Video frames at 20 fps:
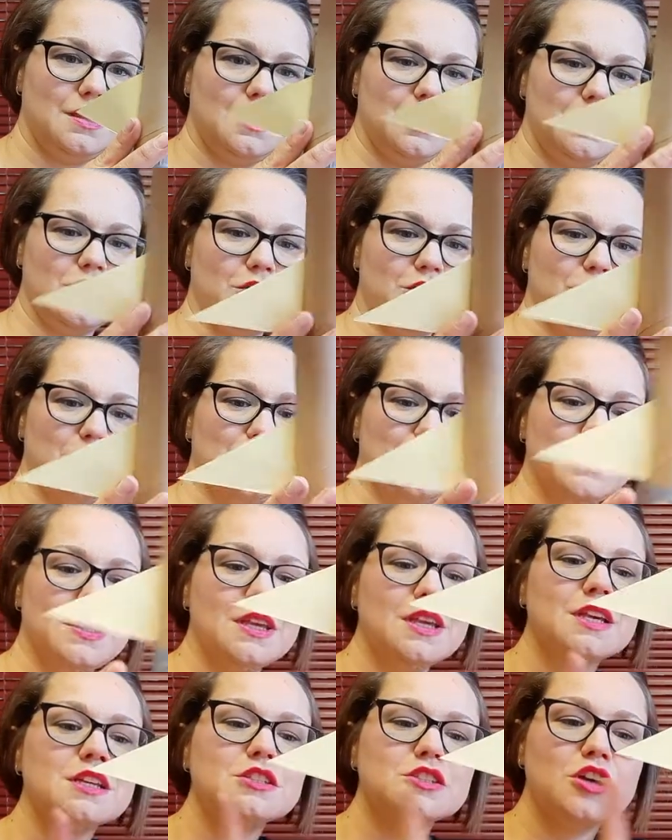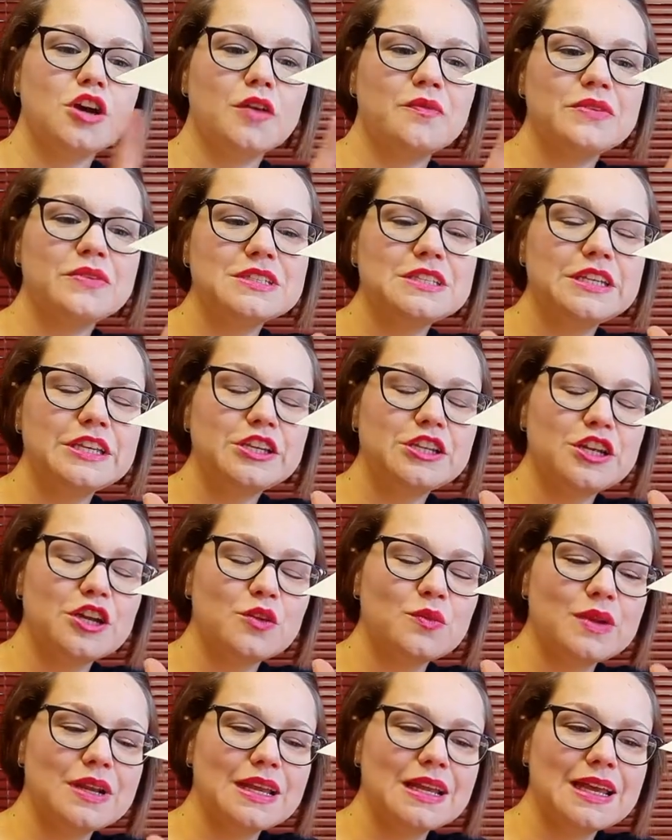you go. So obviously you
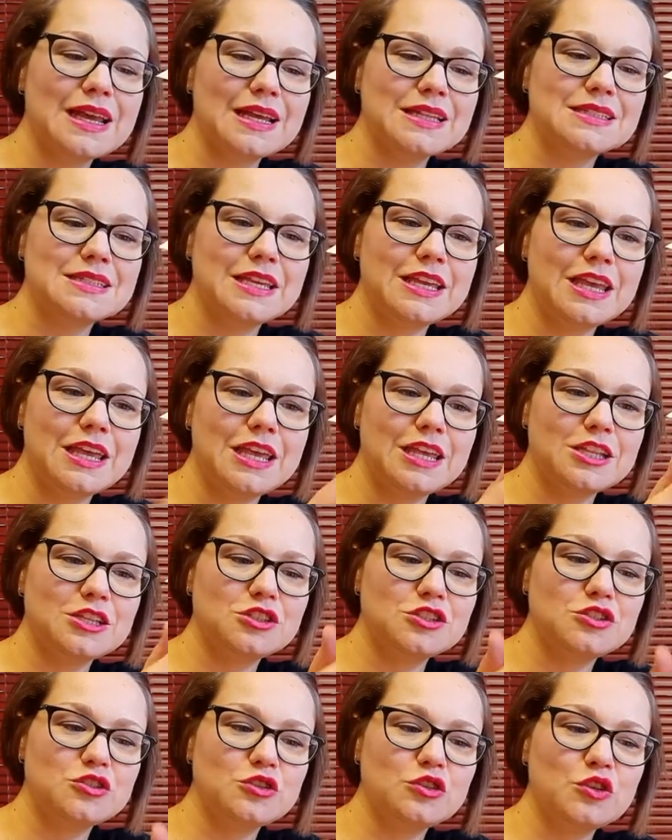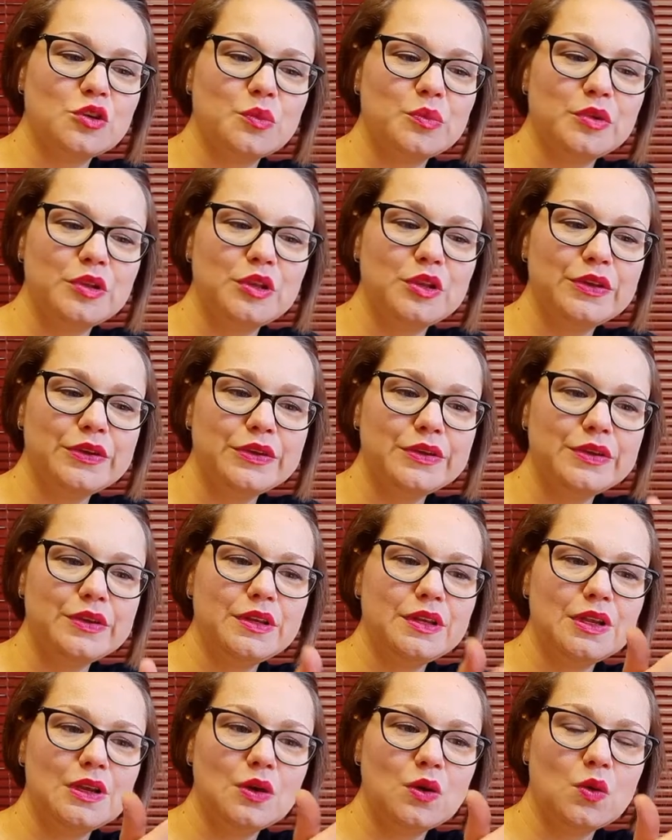don't want to cut into your
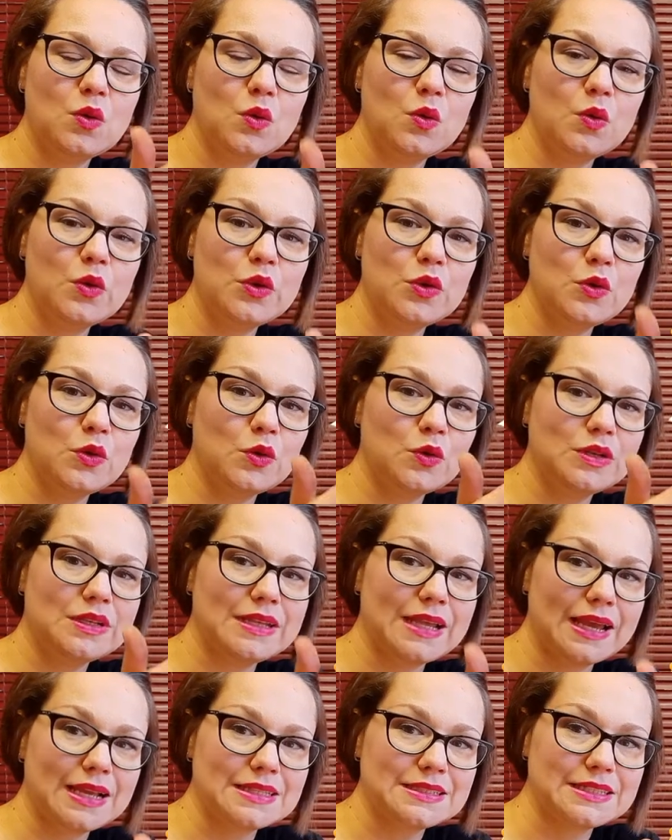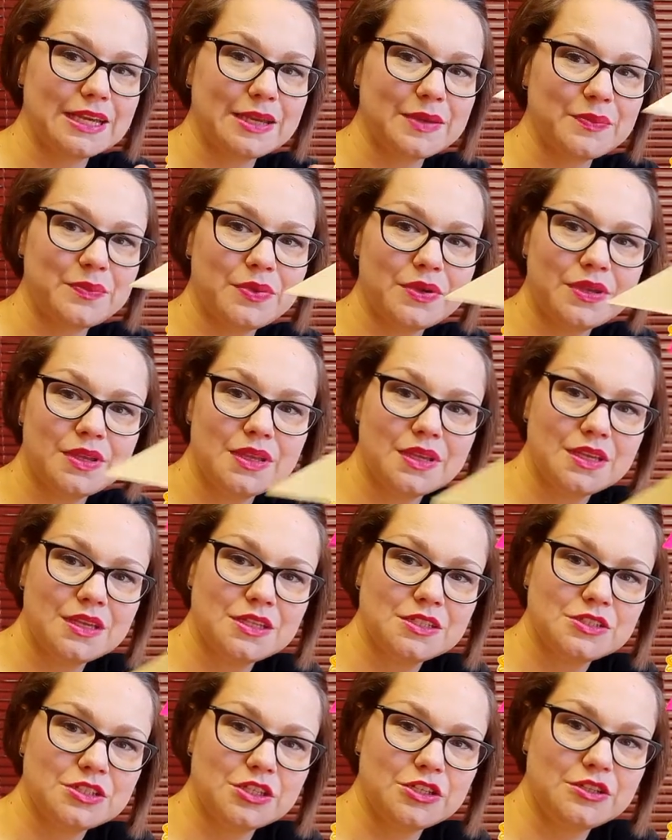balloon or your duct tape.
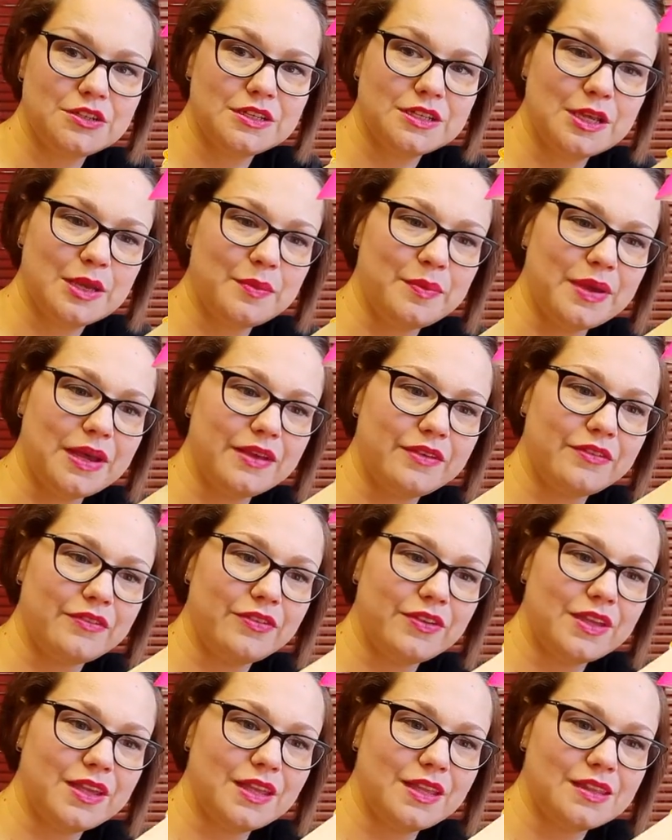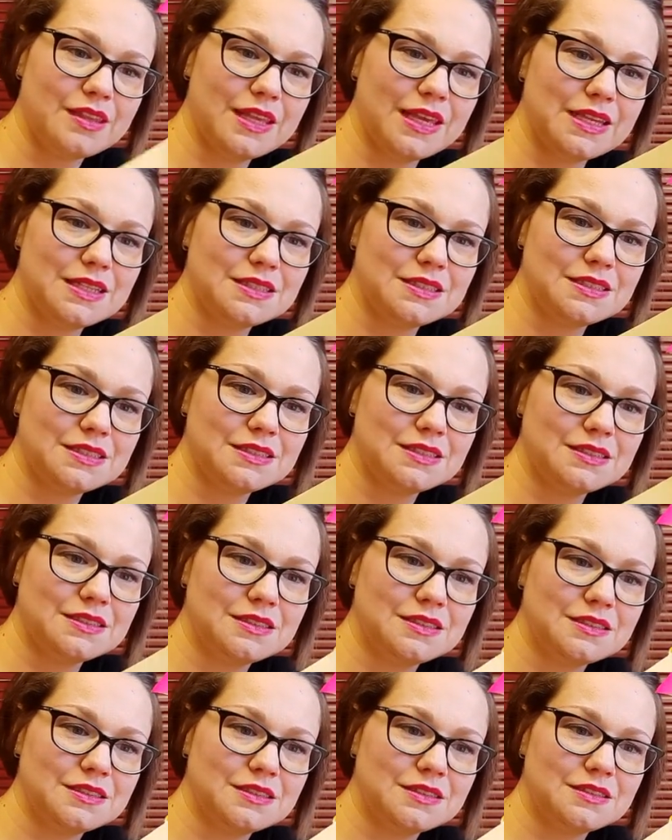So do it above that.
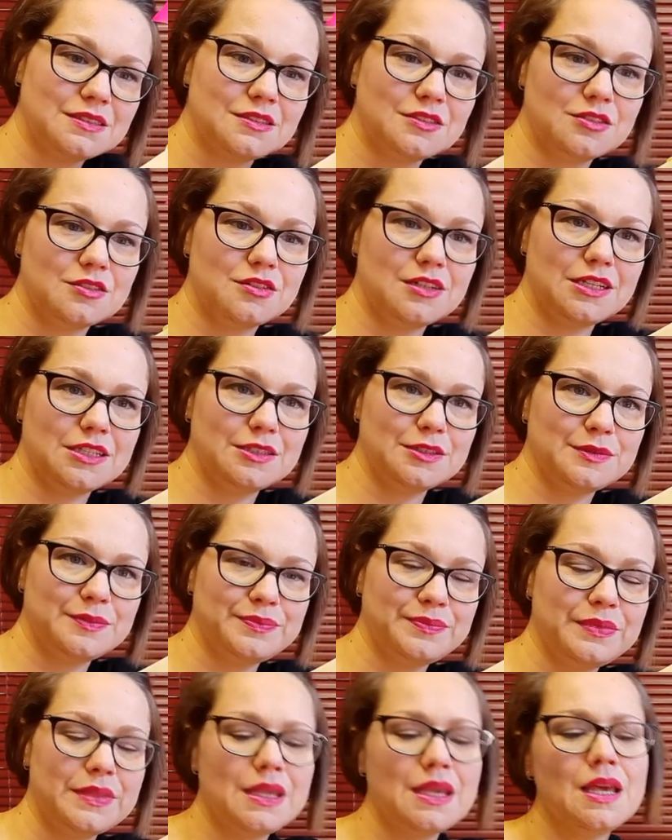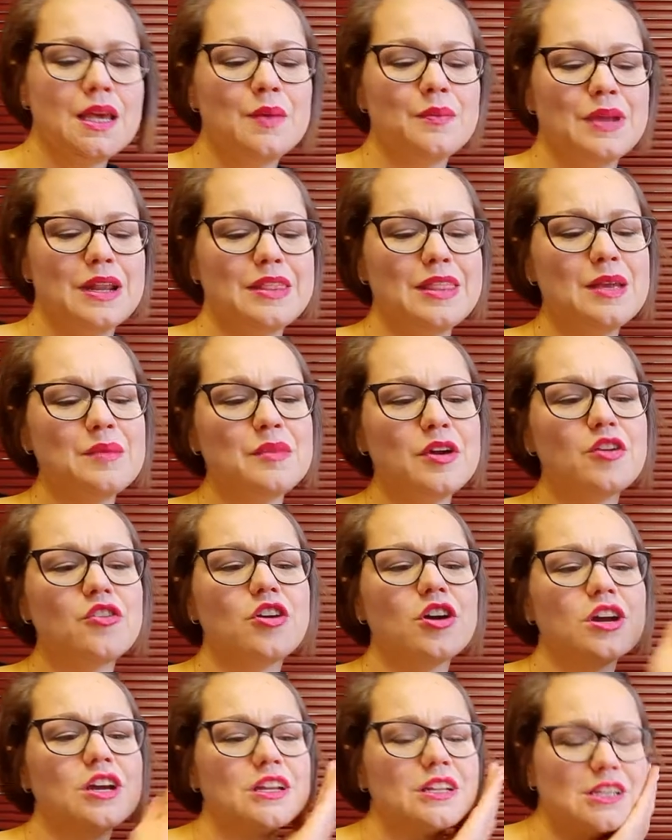Right. But I think my
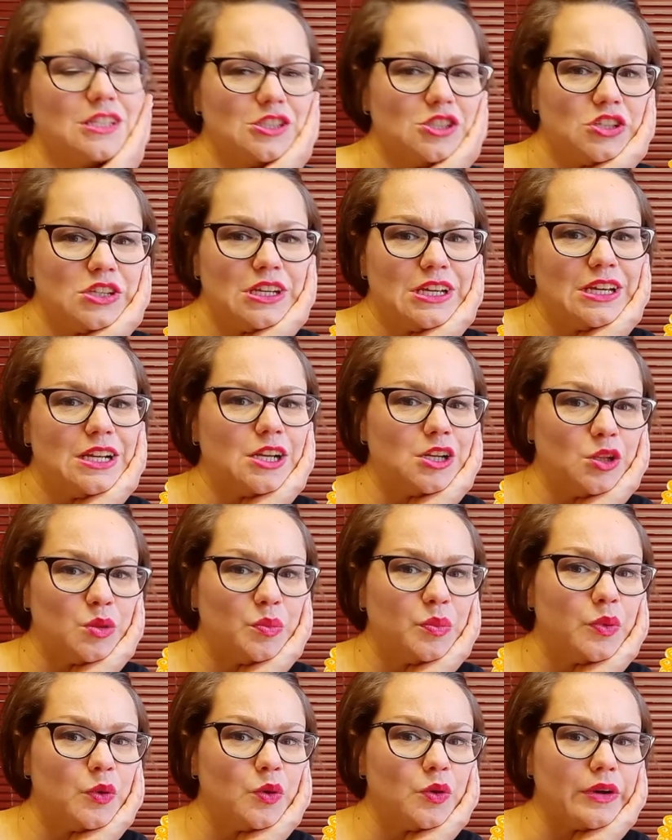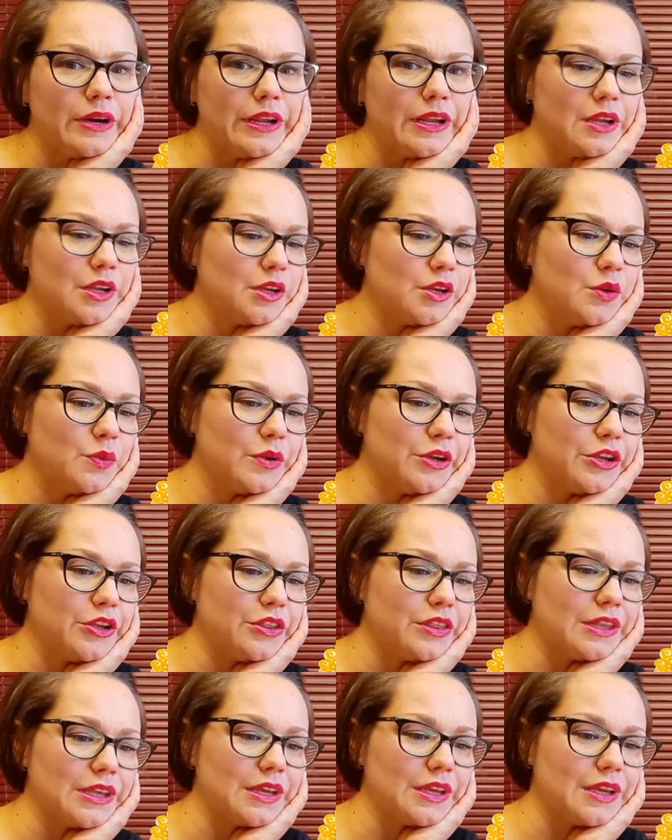rocket is looking a little boring. What do
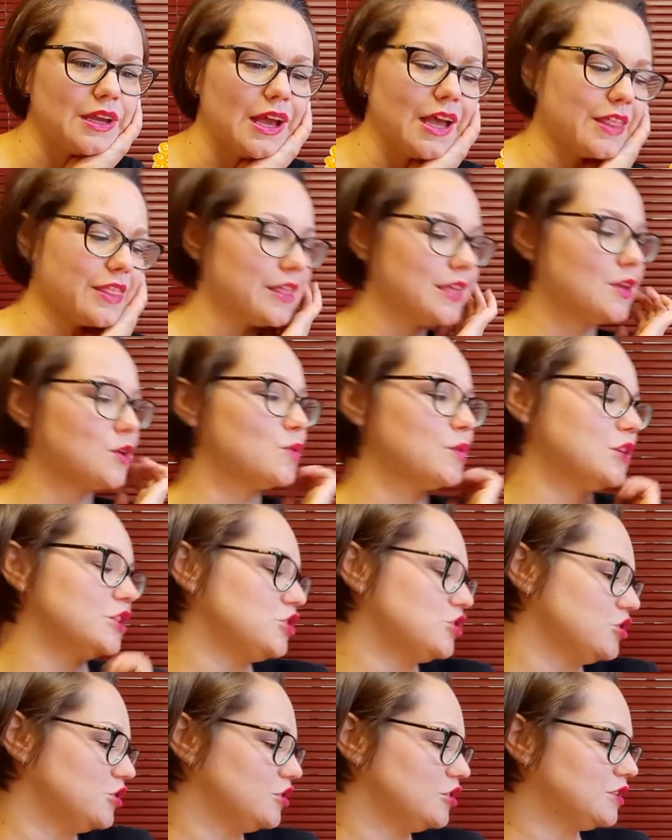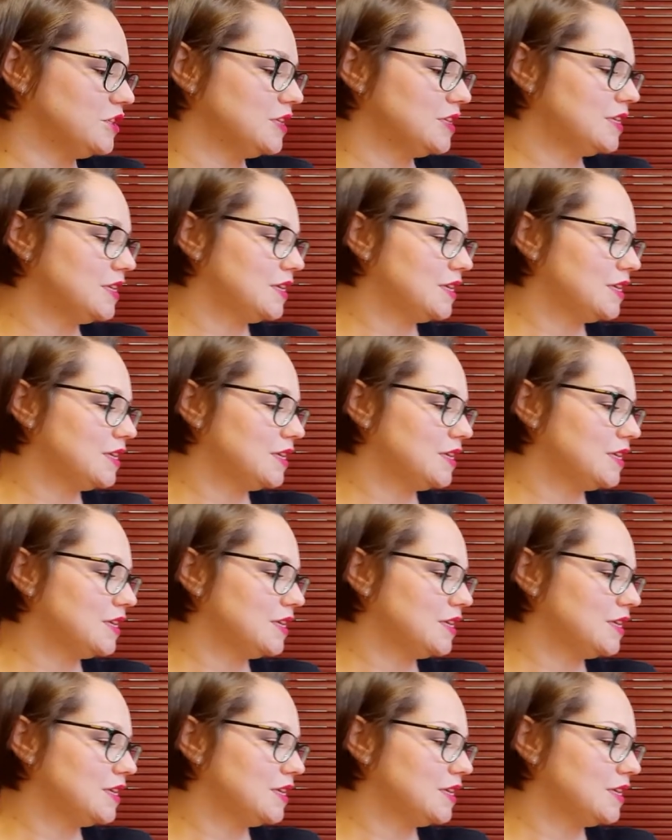you think? I think we should